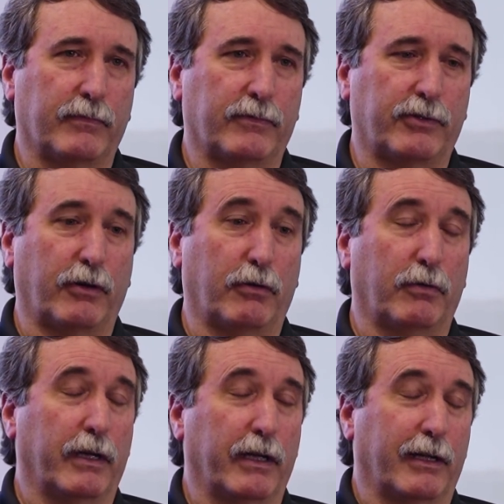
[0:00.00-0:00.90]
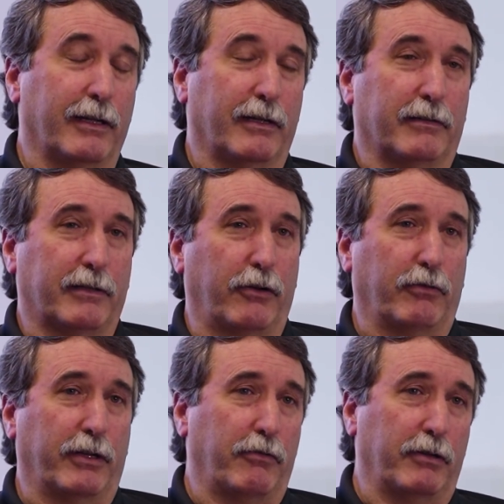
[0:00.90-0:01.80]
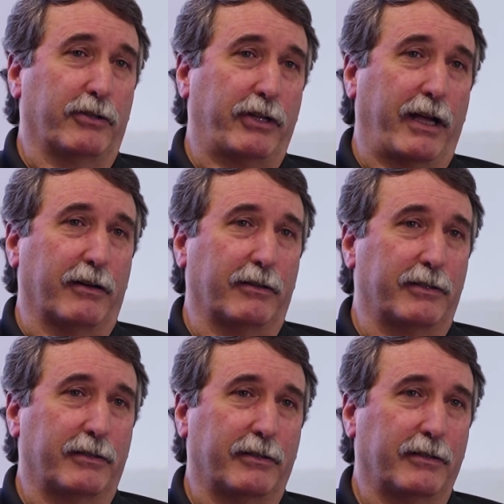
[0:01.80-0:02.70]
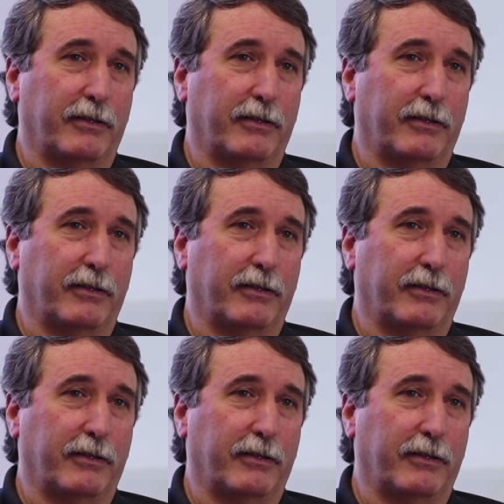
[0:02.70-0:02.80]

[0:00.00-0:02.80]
So not only knowing the standards,